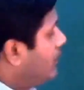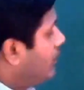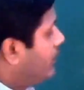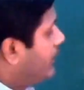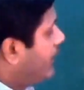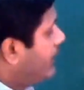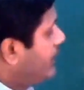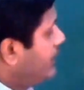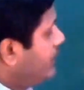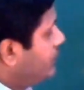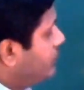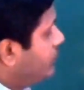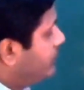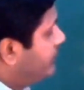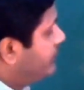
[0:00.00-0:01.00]
Okay.
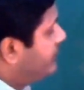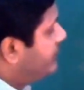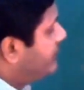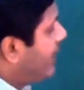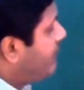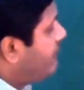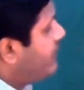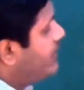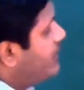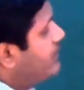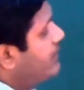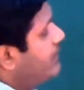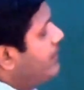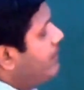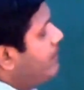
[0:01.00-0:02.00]
So
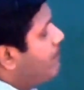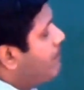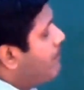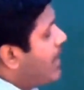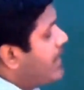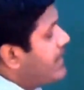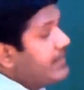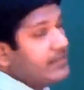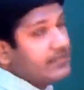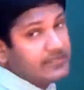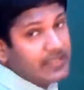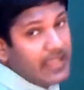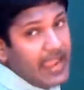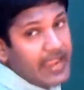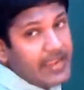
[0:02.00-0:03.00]
7
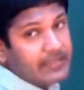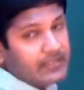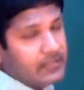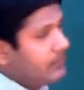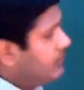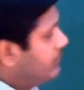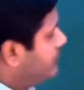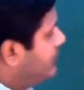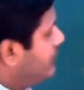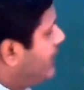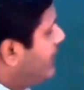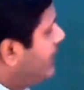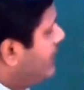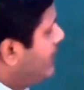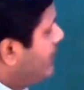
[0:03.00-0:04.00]
minus 8. See
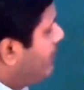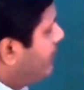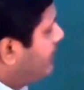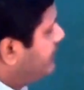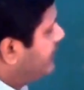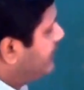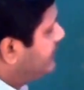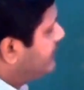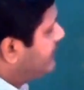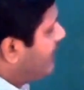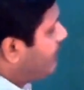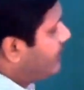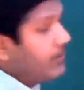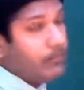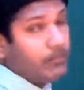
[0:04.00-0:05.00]
that? But see the
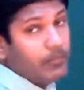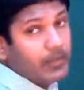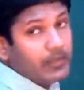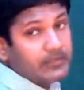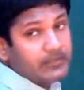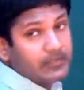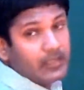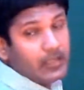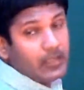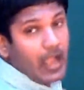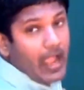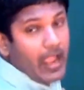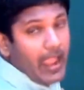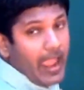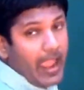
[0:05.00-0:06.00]
7 is
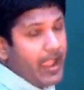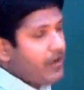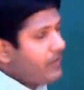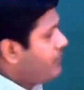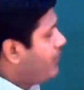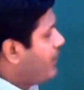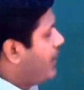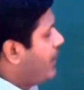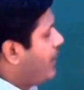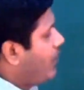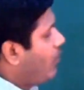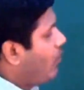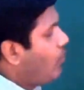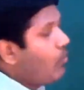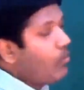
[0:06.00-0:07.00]
I have and
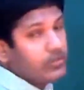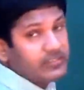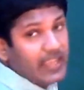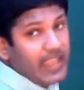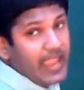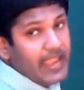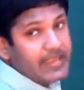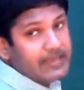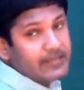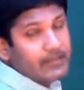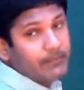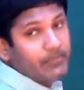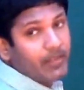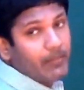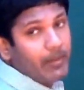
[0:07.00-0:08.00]
I owe is 8.
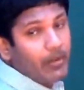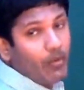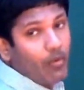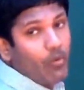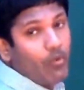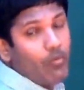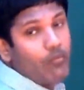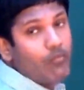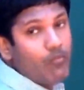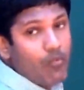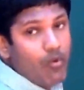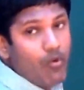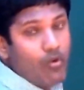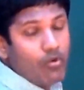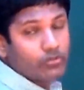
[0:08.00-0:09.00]
But owe
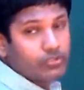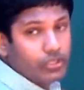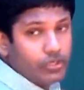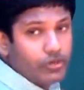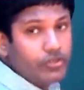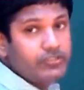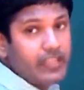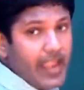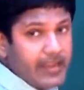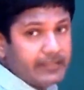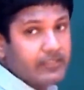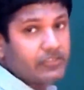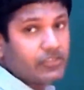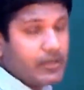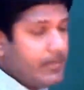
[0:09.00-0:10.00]
more. So you know the
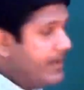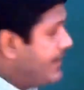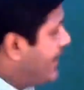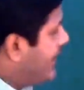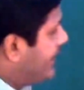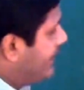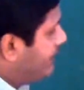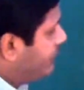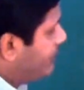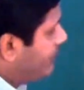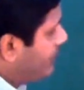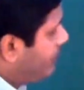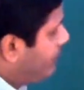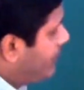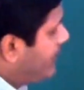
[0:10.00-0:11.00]
answer is going to be negative. So I'm
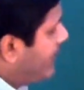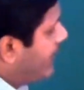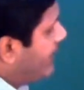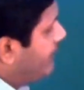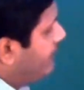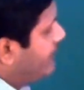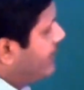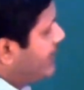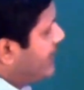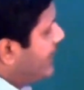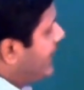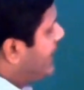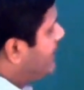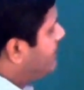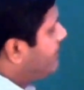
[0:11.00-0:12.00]
going to put negative.
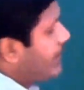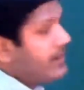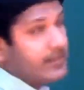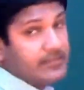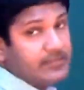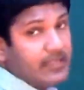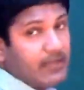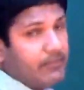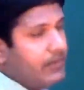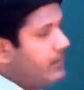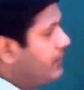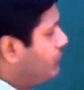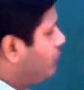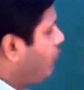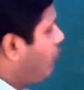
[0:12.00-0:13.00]
8 minus
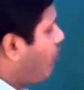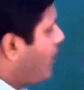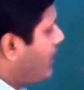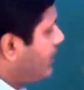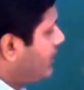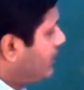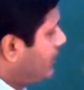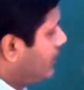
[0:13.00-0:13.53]
7 is 1.